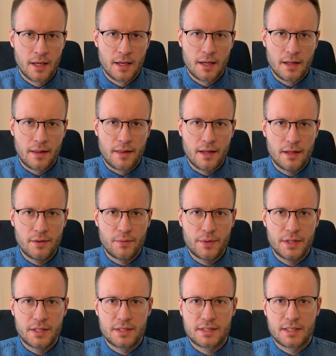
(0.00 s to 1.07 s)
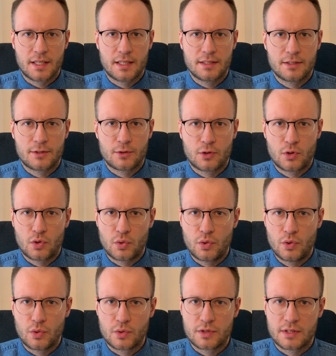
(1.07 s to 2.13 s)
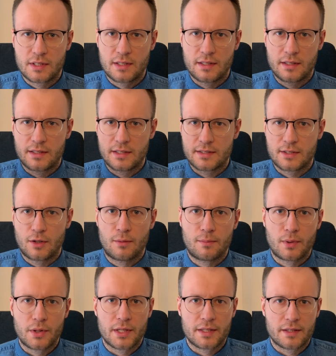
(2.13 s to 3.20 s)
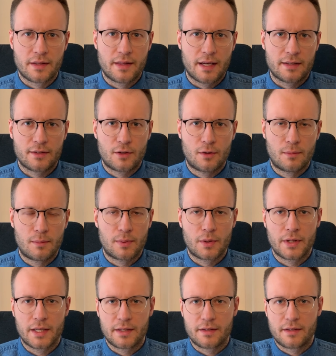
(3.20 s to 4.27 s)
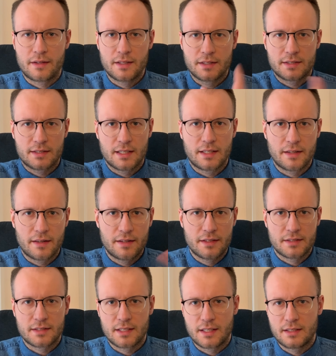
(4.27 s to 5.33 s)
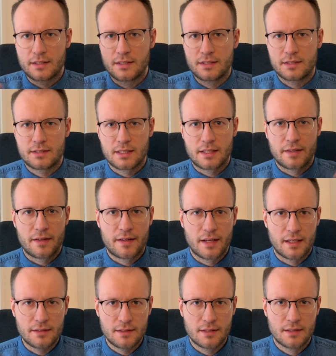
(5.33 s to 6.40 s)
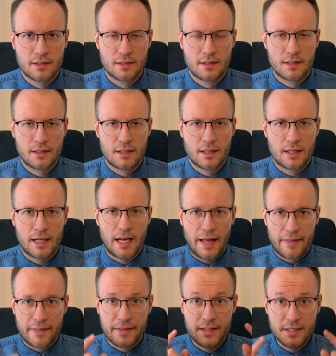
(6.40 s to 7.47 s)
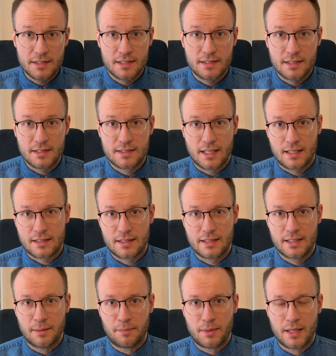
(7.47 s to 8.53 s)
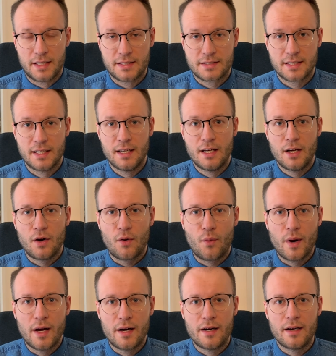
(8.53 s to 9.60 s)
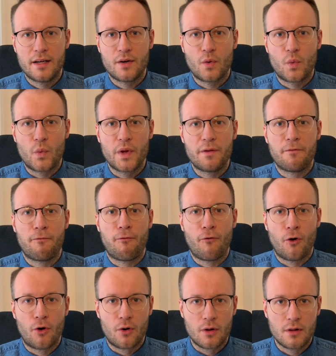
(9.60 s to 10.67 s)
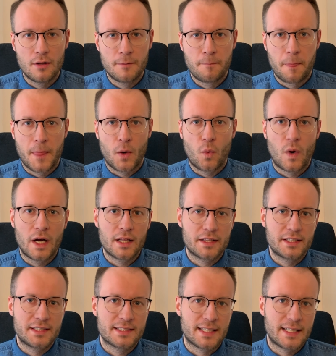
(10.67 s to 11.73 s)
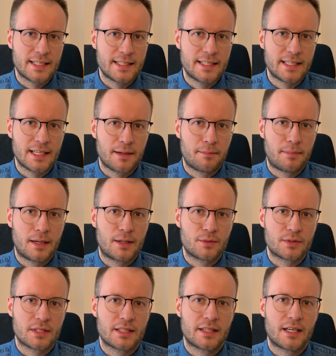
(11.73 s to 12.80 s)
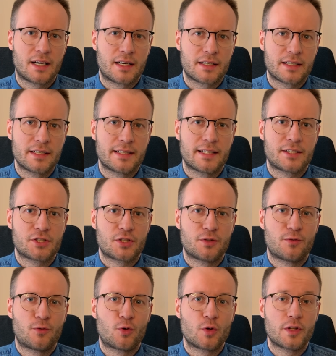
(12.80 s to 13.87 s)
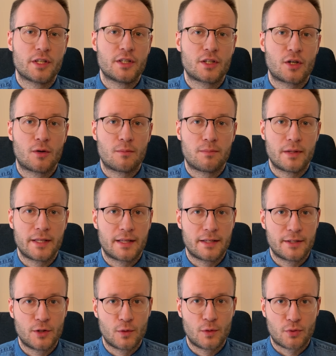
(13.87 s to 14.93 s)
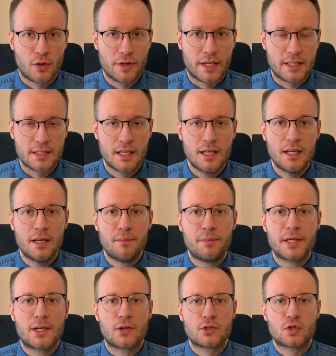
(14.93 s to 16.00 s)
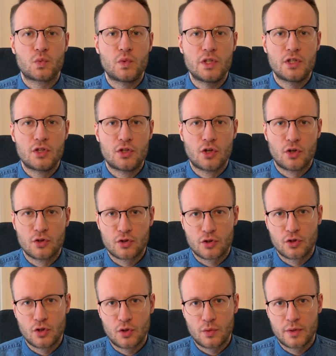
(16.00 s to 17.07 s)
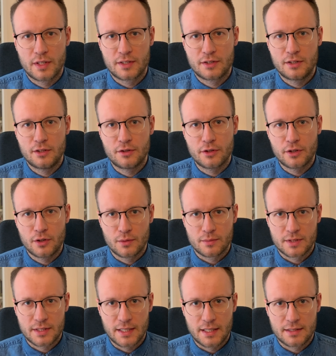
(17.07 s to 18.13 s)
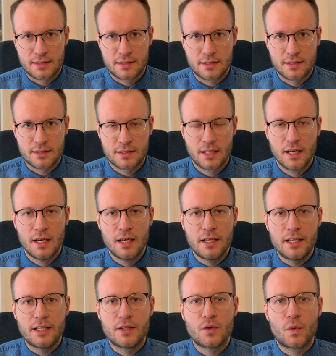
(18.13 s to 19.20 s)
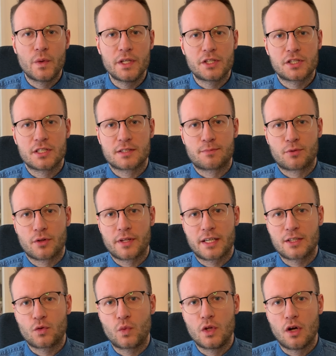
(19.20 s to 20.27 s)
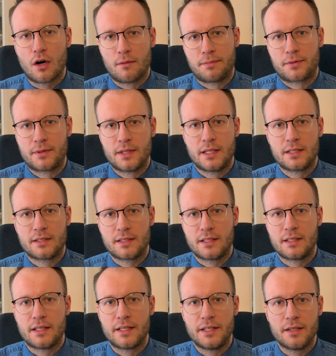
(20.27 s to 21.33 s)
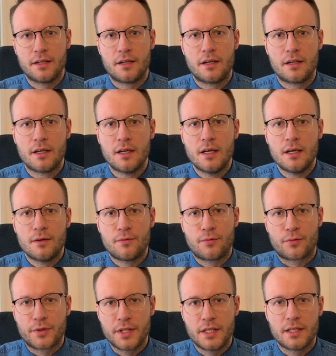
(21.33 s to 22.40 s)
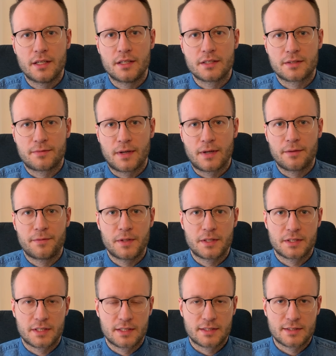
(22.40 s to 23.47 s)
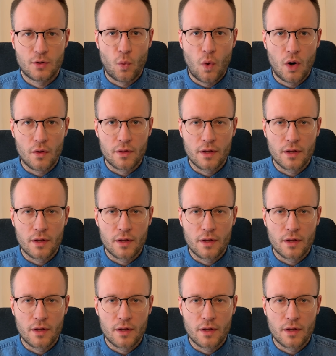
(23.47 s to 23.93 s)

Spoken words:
Then we decide to use this component, that component, this and this and this and that. And this is exactly the place where we fall while deciding about the architecture for the completely new product, because we don't know the circumstances in which this product will operate in a year, 3 years, 5 years, and so on.